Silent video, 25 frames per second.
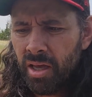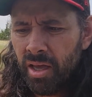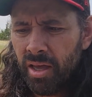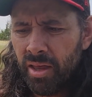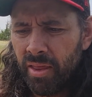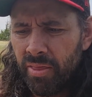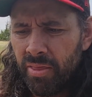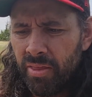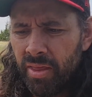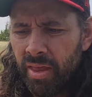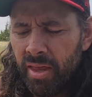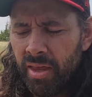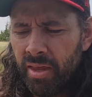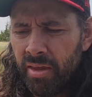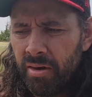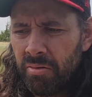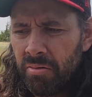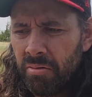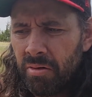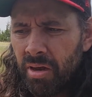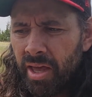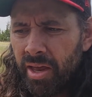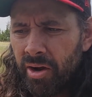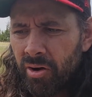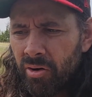and
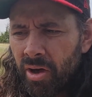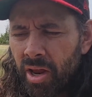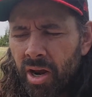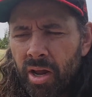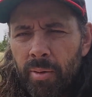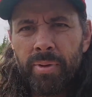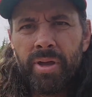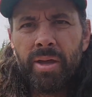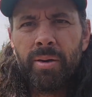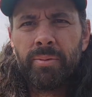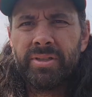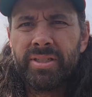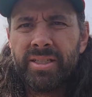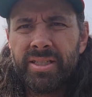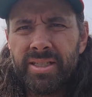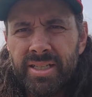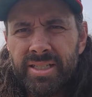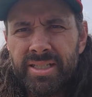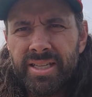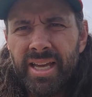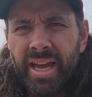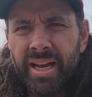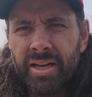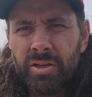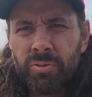then later on I'll be able to
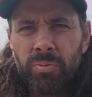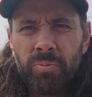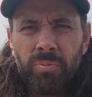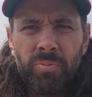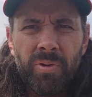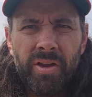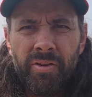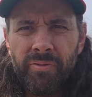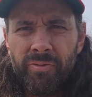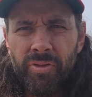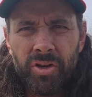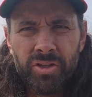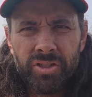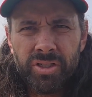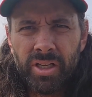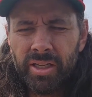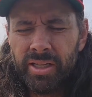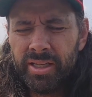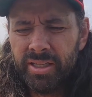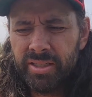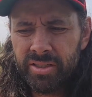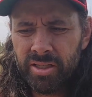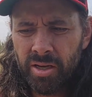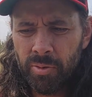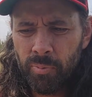detect if there's a
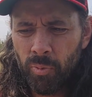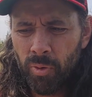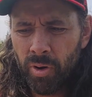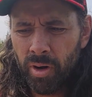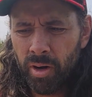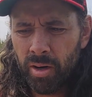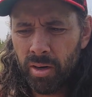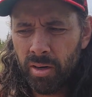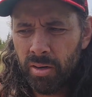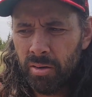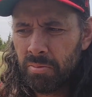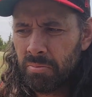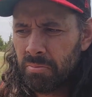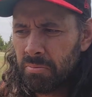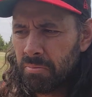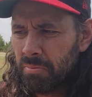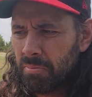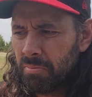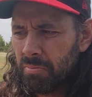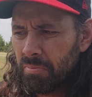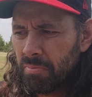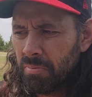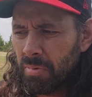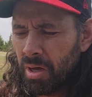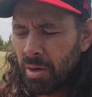leak somewhere.
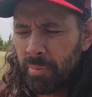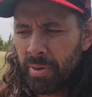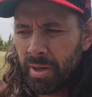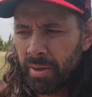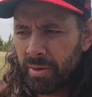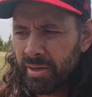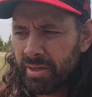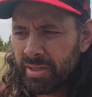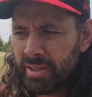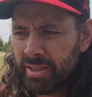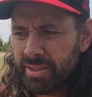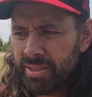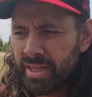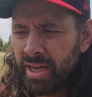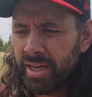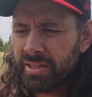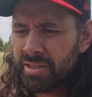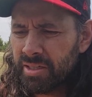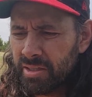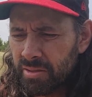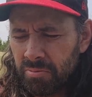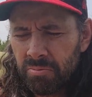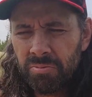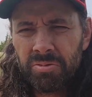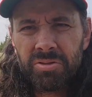I'll be able to
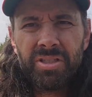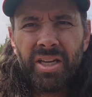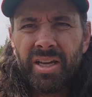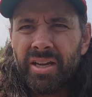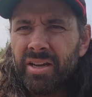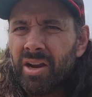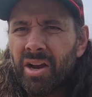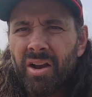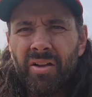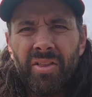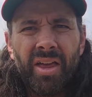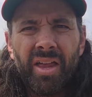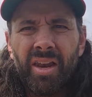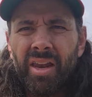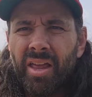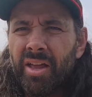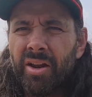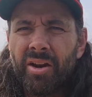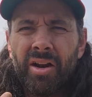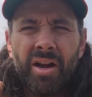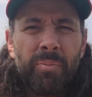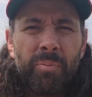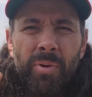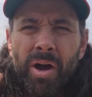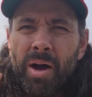detect it, take care of that
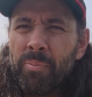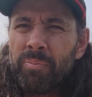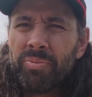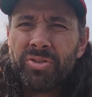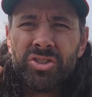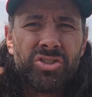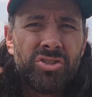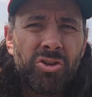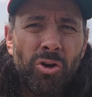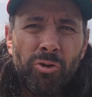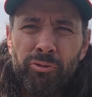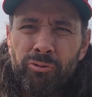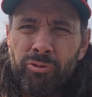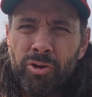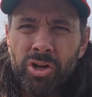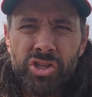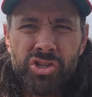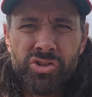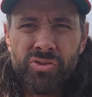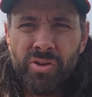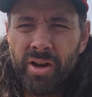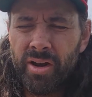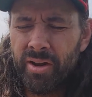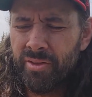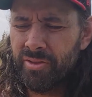later. I'm so
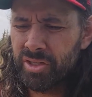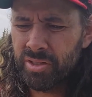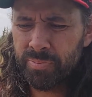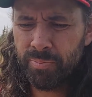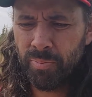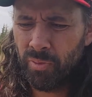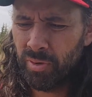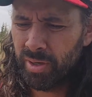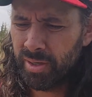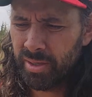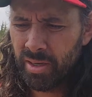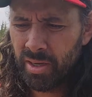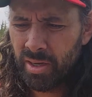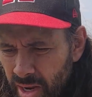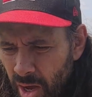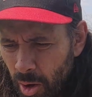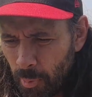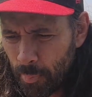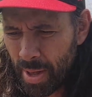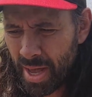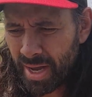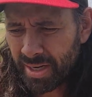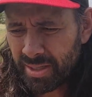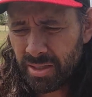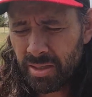frustrated at this point. Now
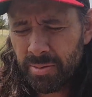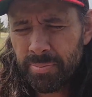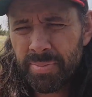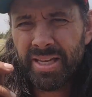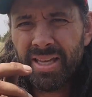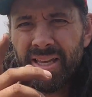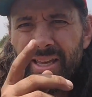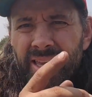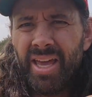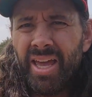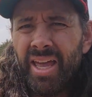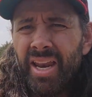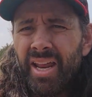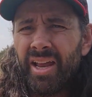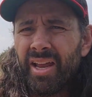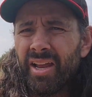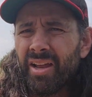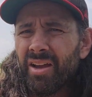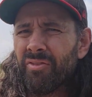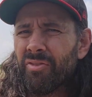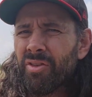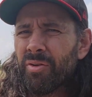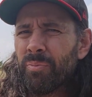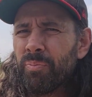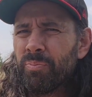back to the
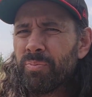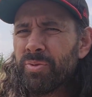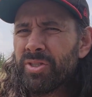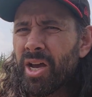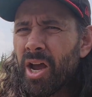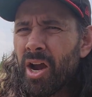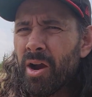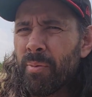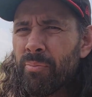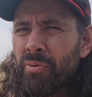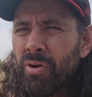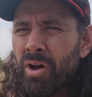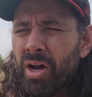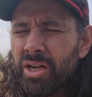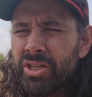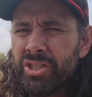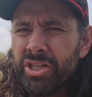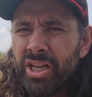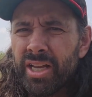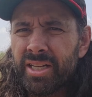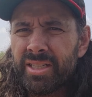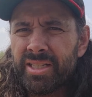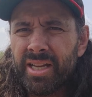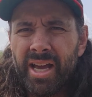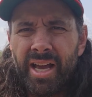beginning of the entire
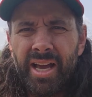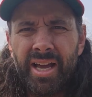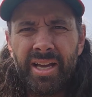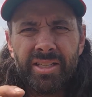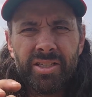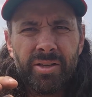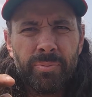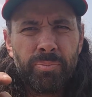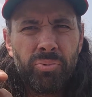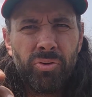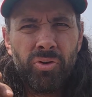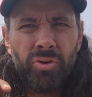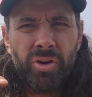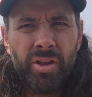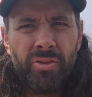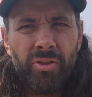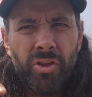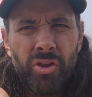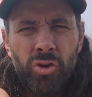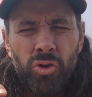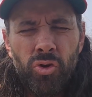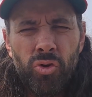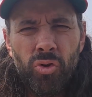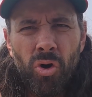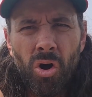project, I had to put in
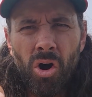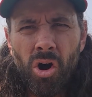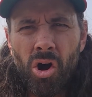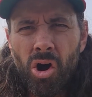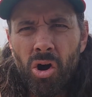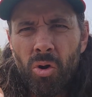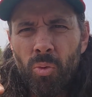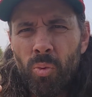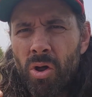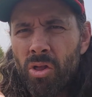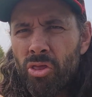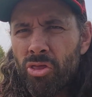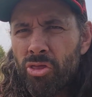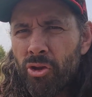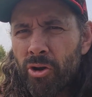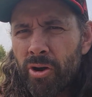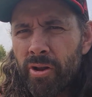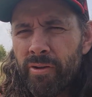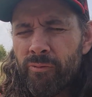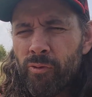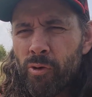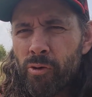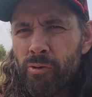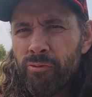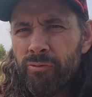the new
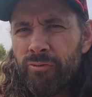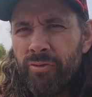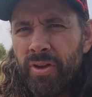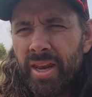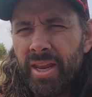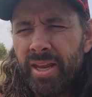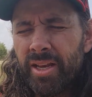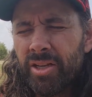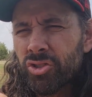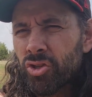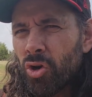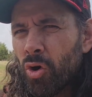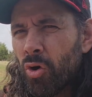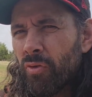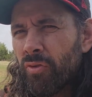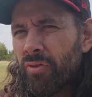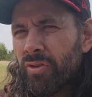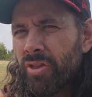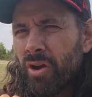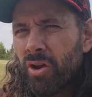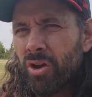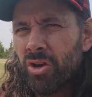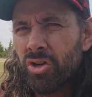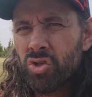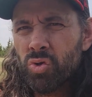R134 fittings over
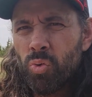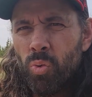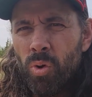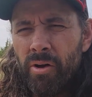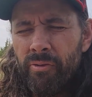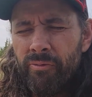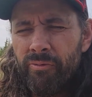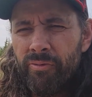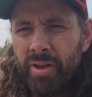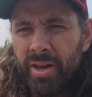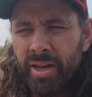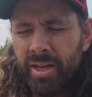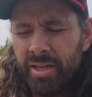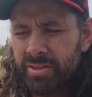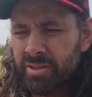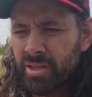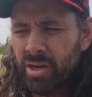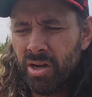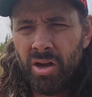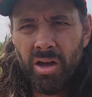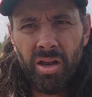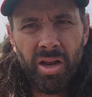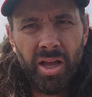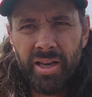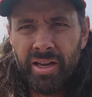the R12 fittings,
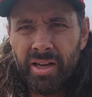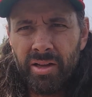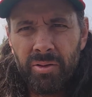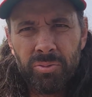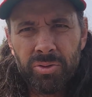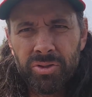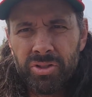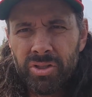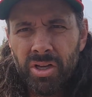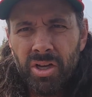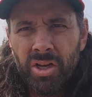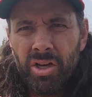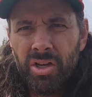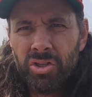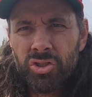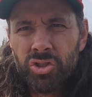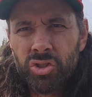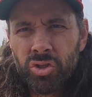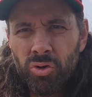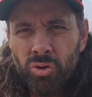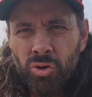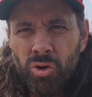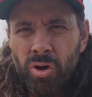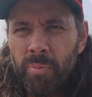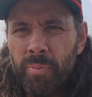and all I did was
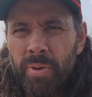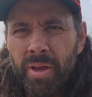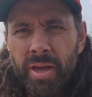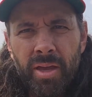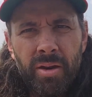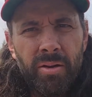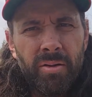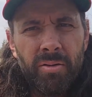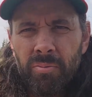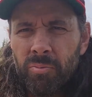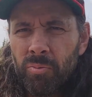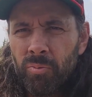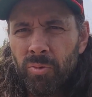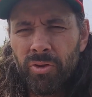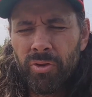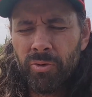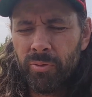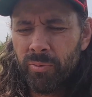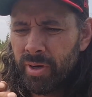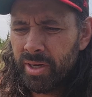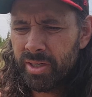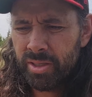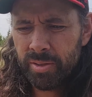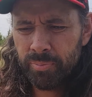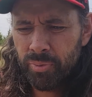screw them in with a
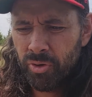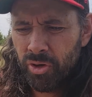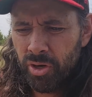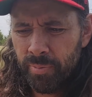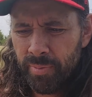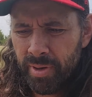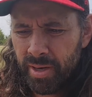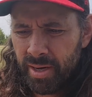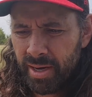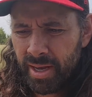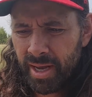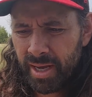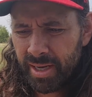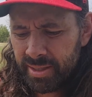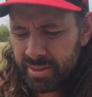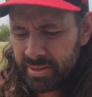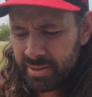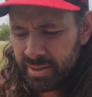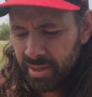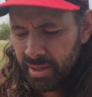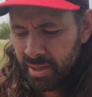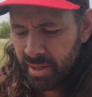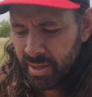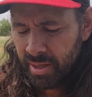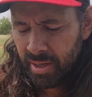wrench and put them in nice,
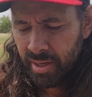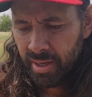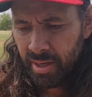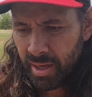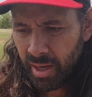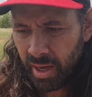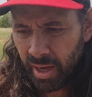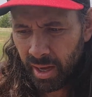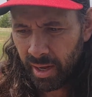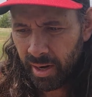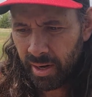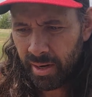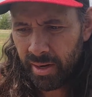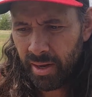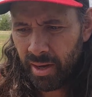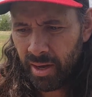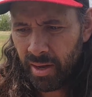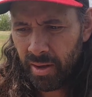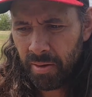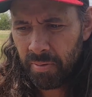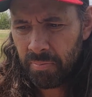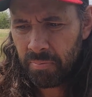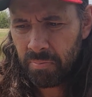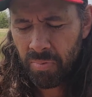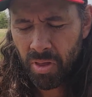and
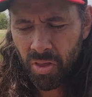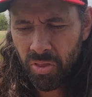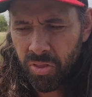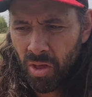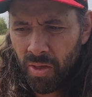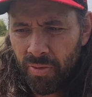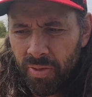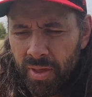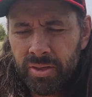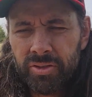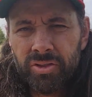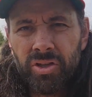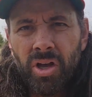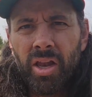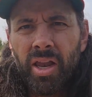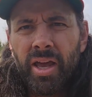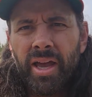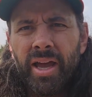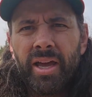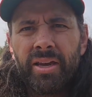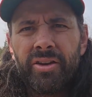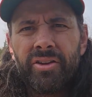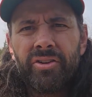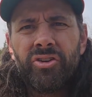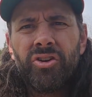I thought that's all I
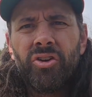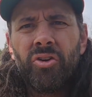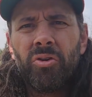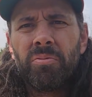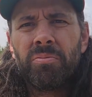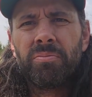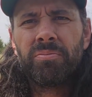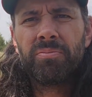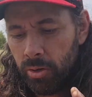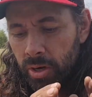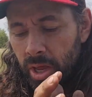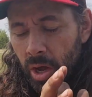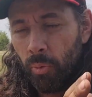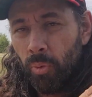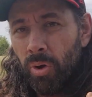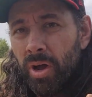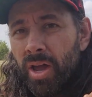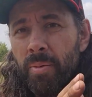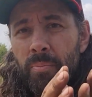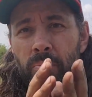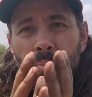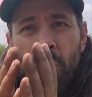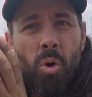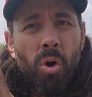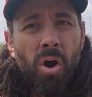had to do. Now we'll
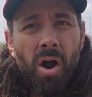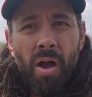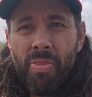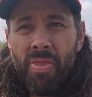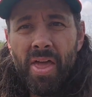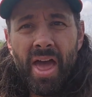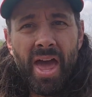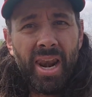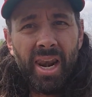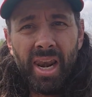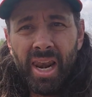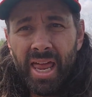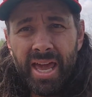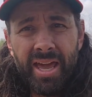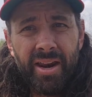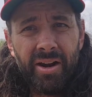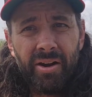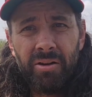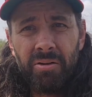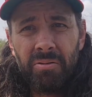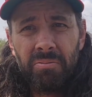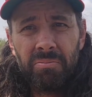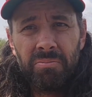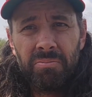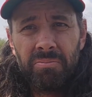get more on that
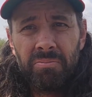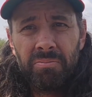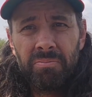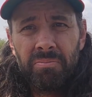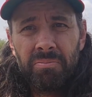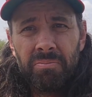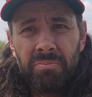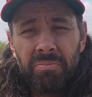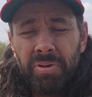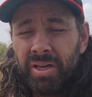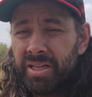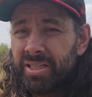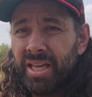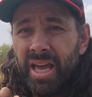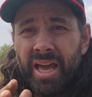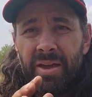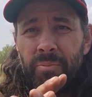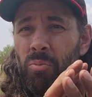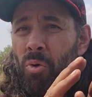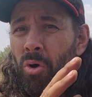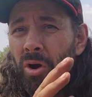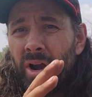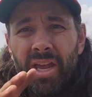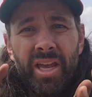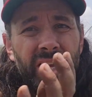later, because I had
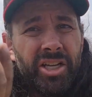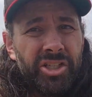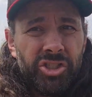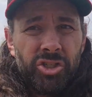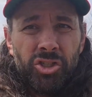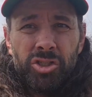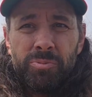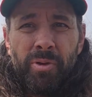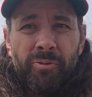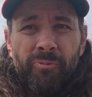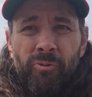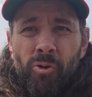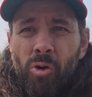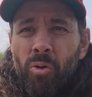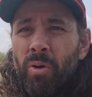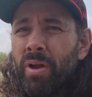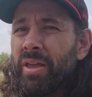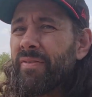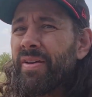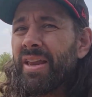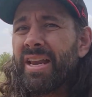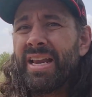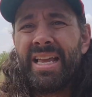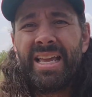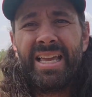more issues before we
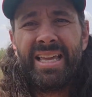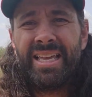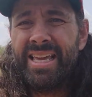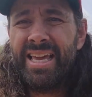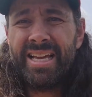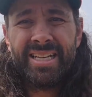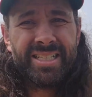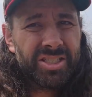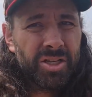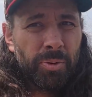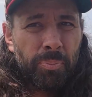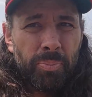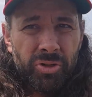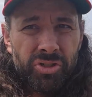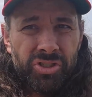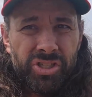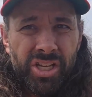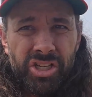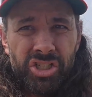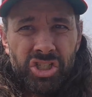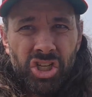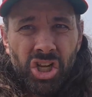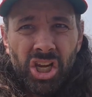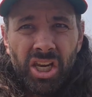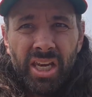even get to
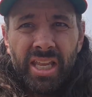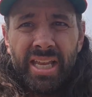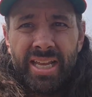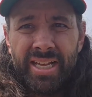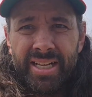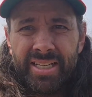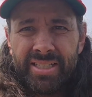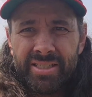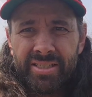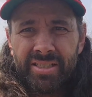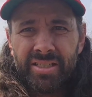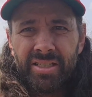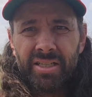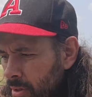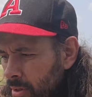potential leaks.